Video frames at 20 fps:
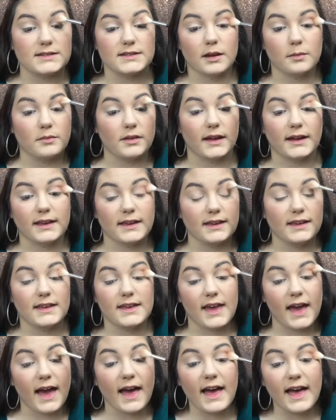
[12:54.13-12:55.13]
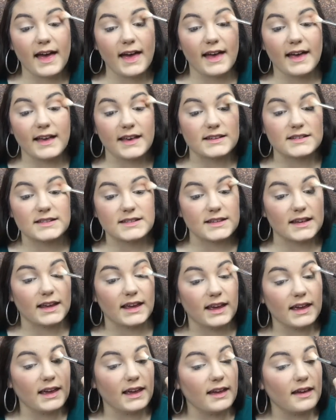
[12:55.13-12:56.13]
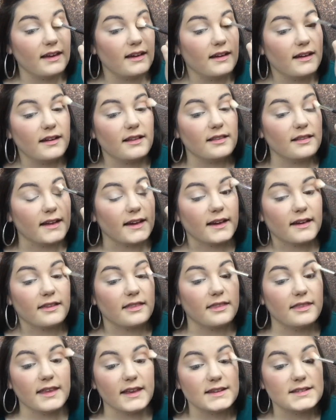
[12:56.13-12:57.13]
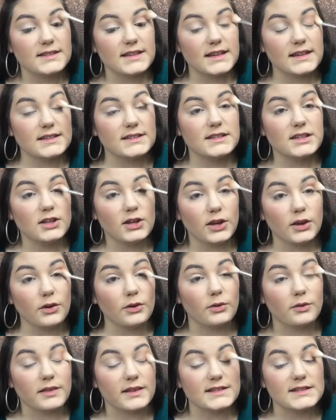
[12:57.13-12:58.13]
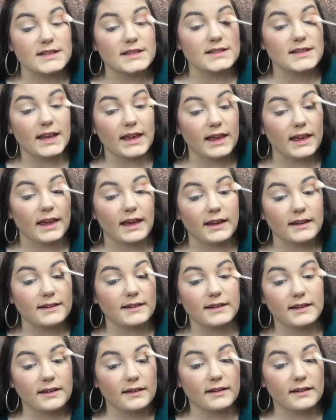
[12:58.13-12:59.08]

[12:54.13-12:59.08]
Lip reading: I'm like, yes, see? Like, this is you. This is it.